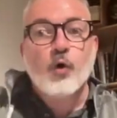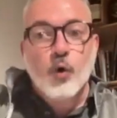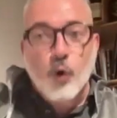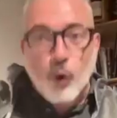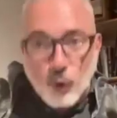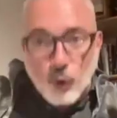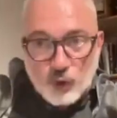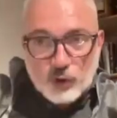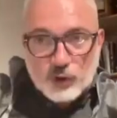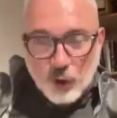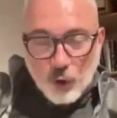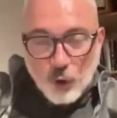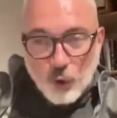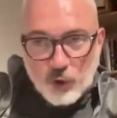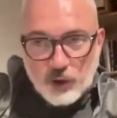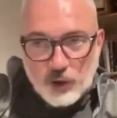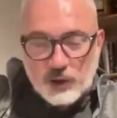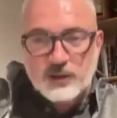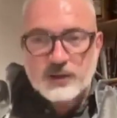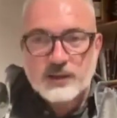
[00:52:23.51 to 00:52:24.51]
old
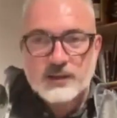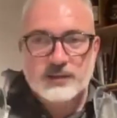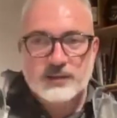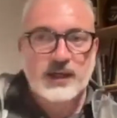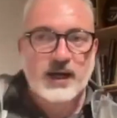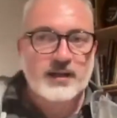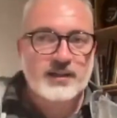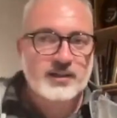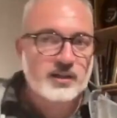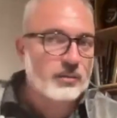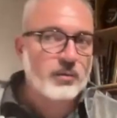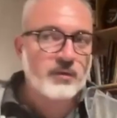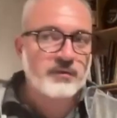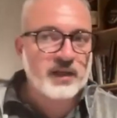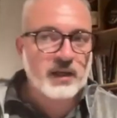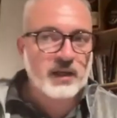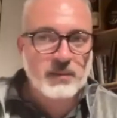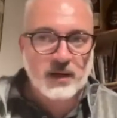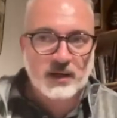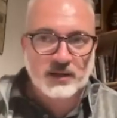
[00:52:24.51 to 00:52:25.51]
oak, that some of
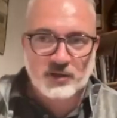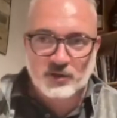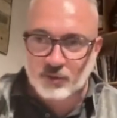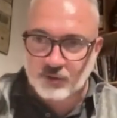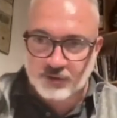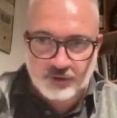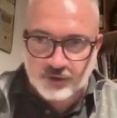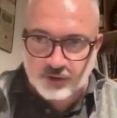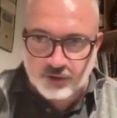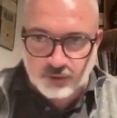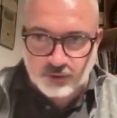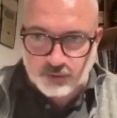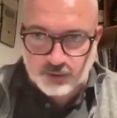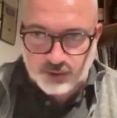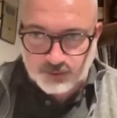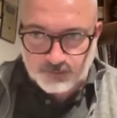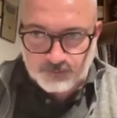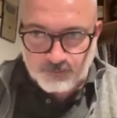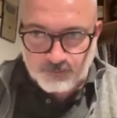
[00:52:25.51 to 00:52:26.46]
them are 200 years old.